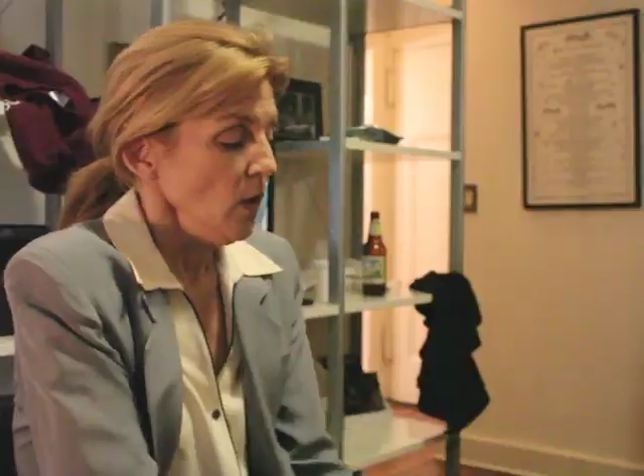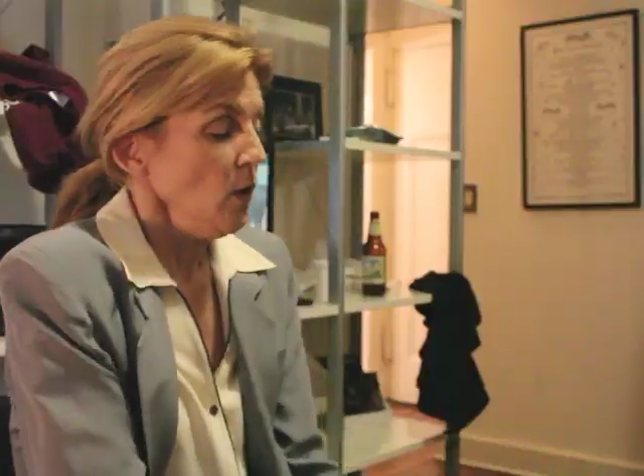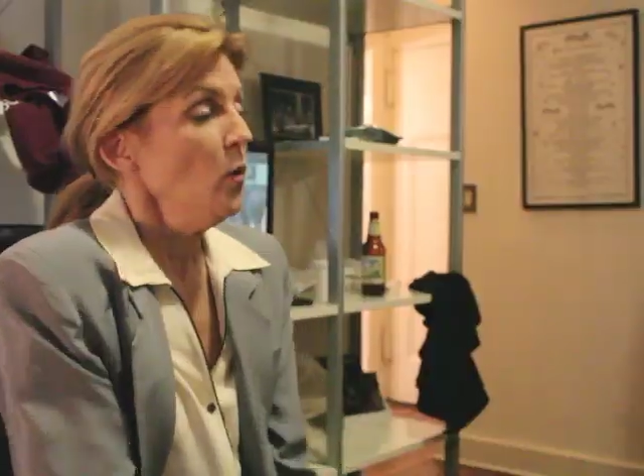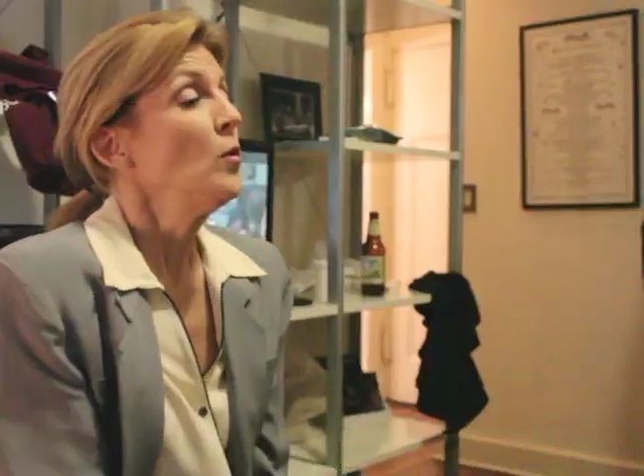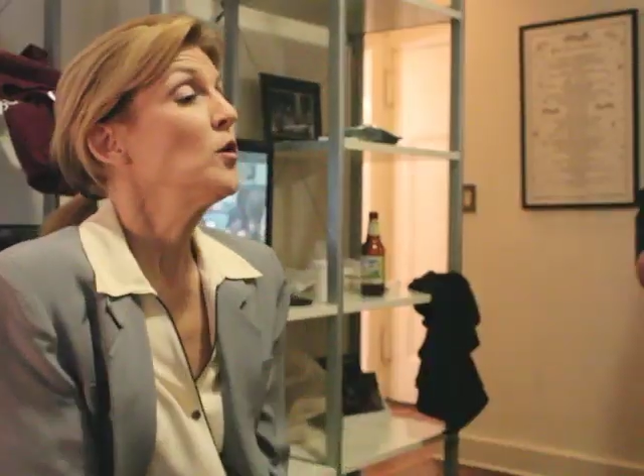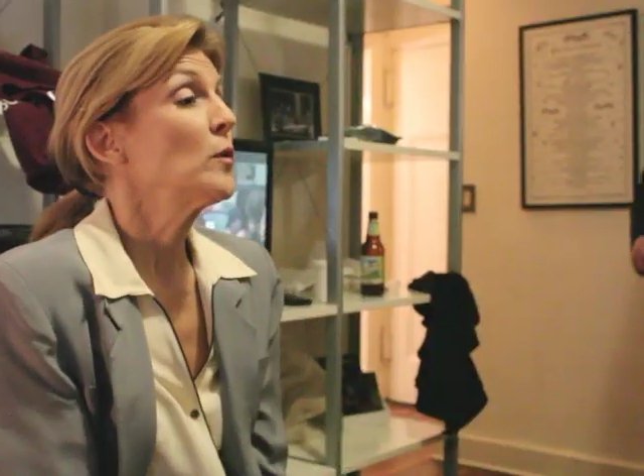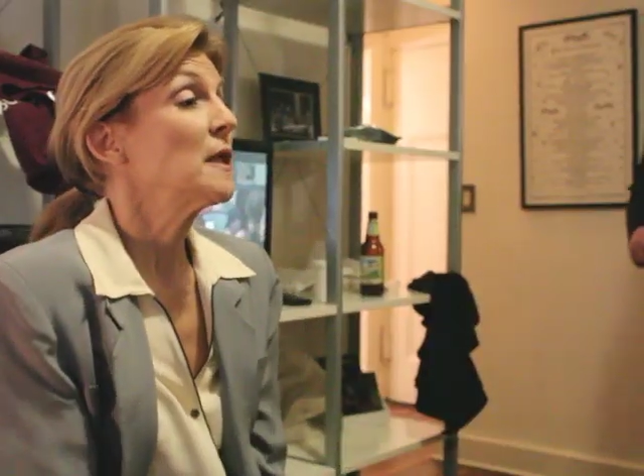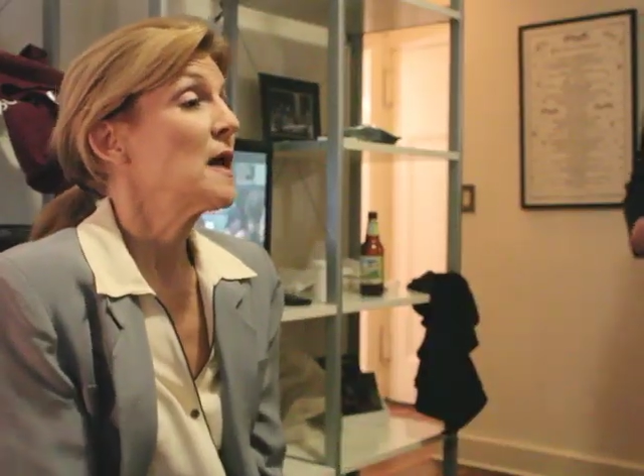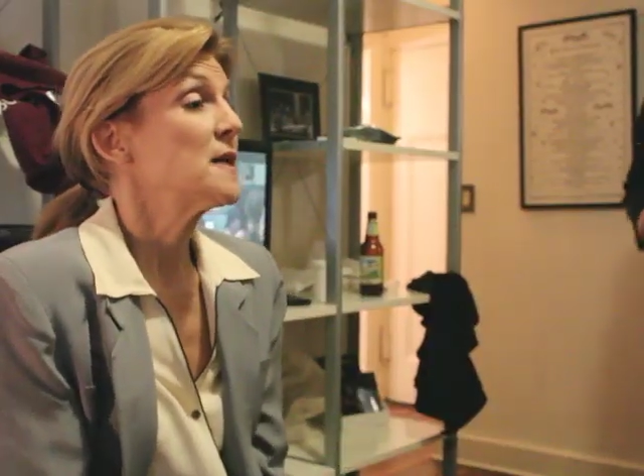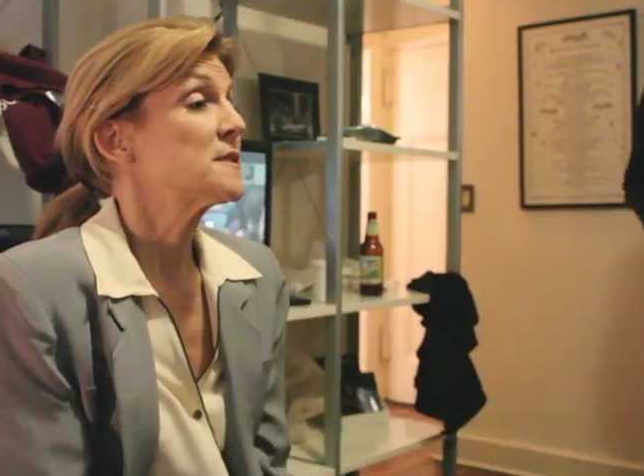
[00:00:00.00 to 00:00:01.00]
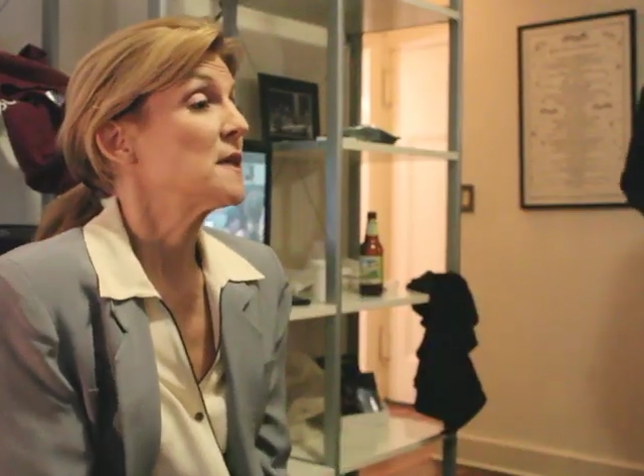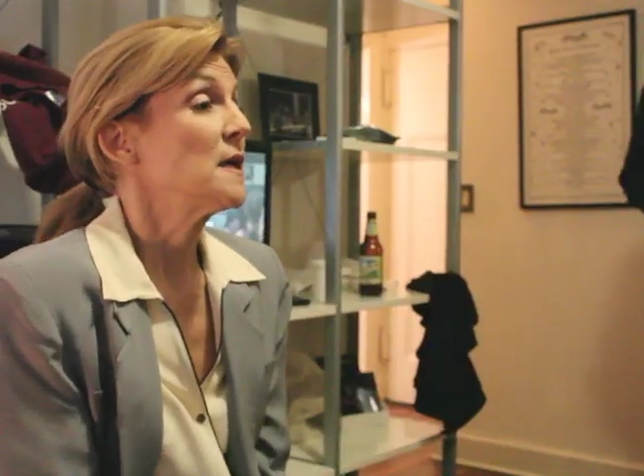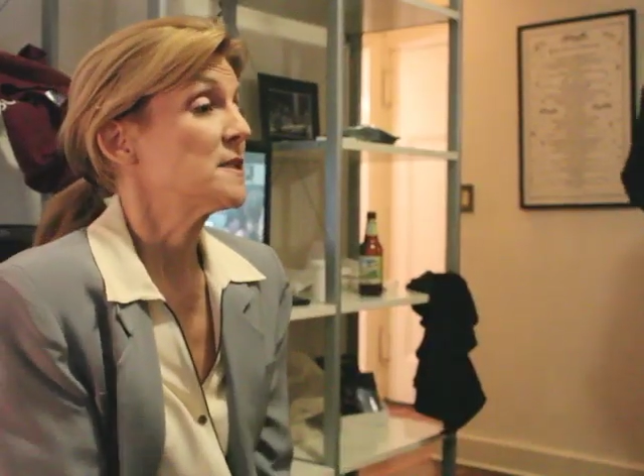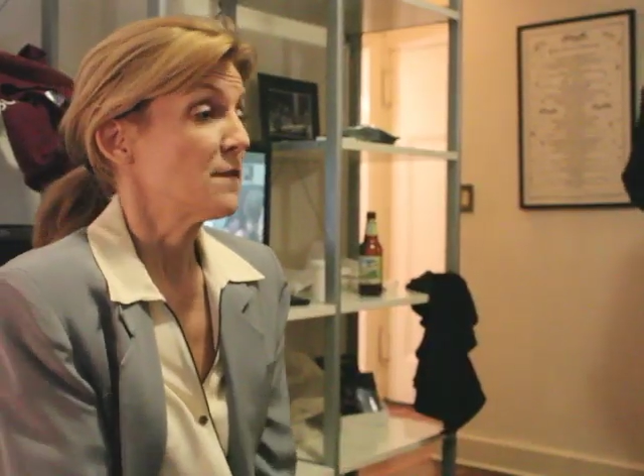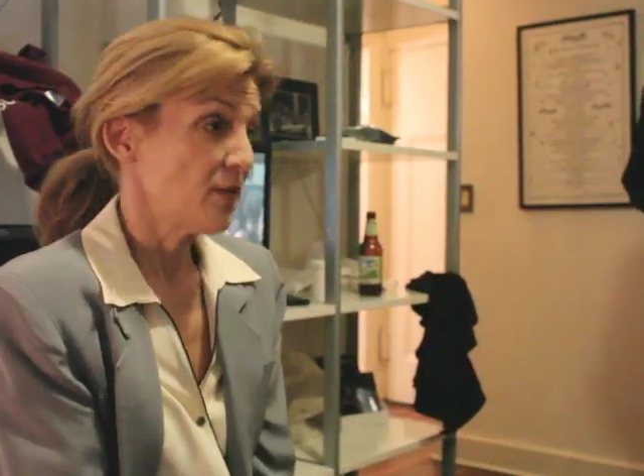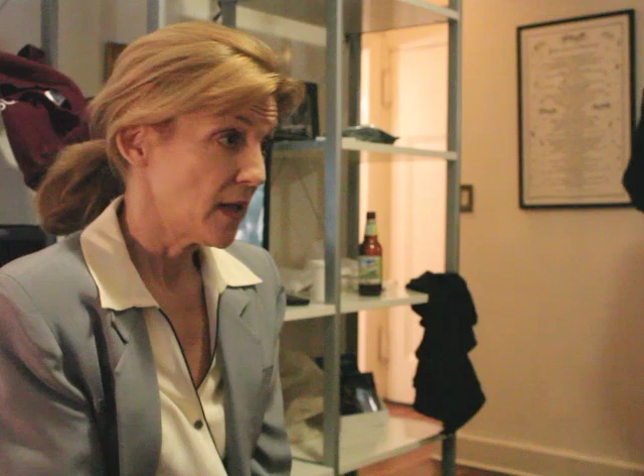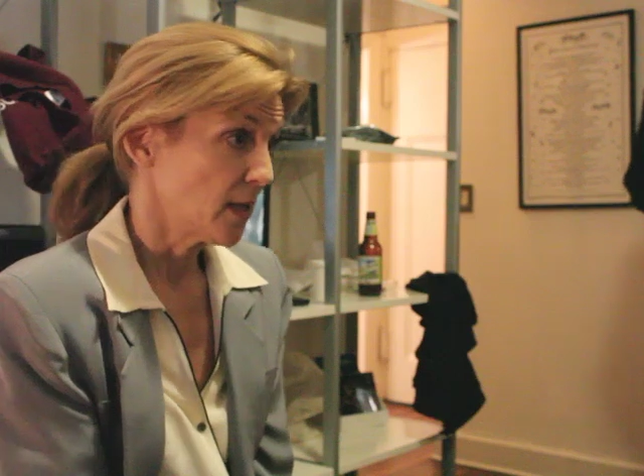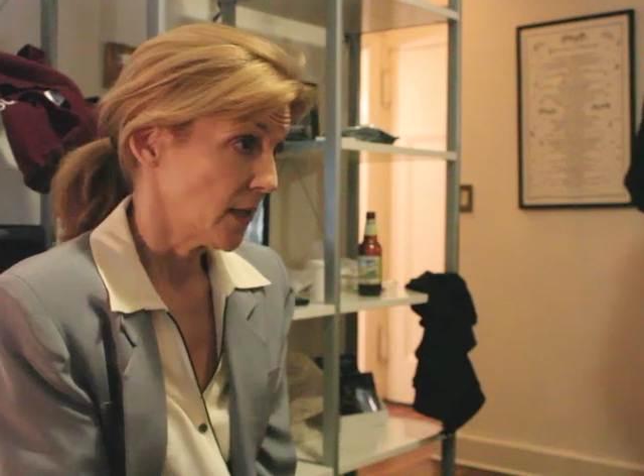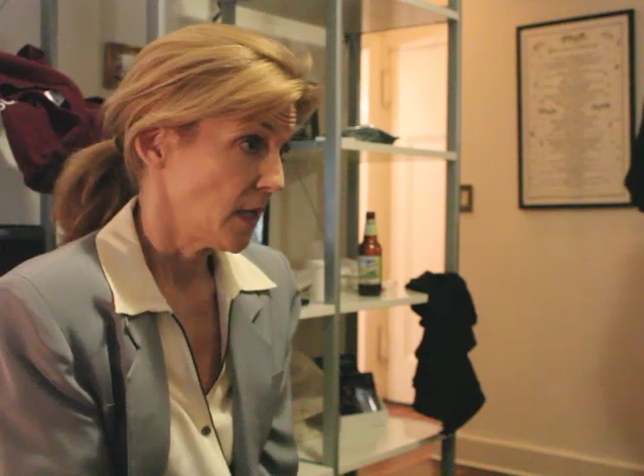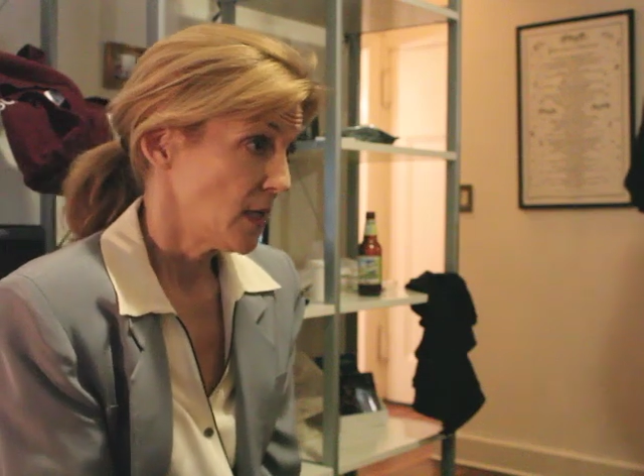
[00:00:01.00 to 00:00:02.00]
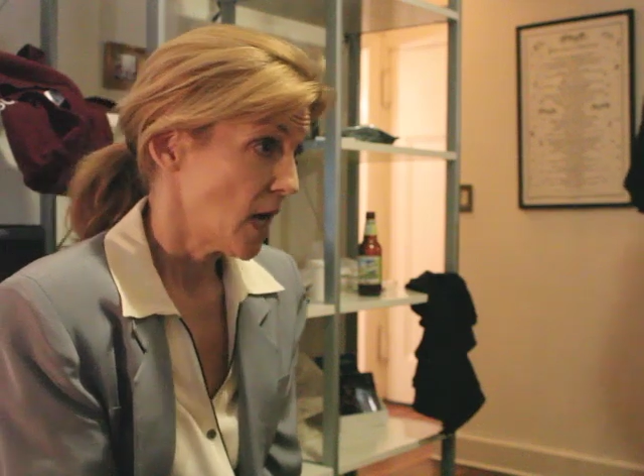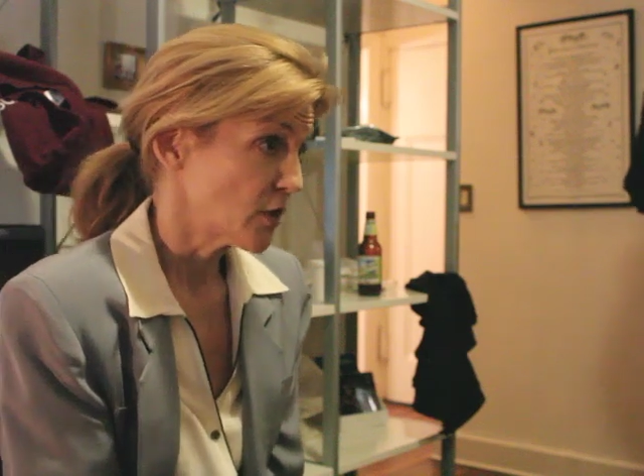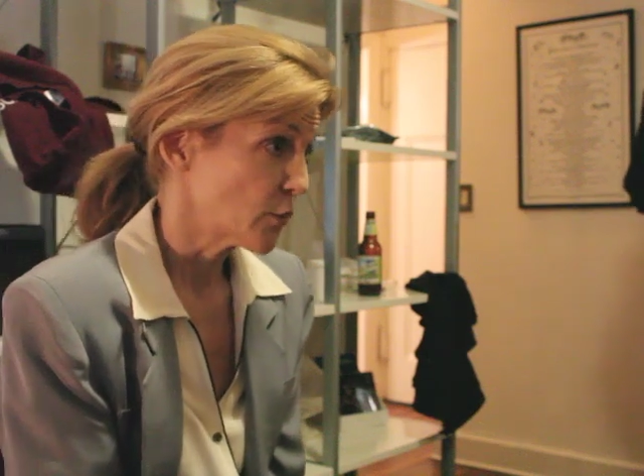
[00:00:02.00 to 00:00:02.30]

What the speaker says: I see. Well, you realize it's a felony not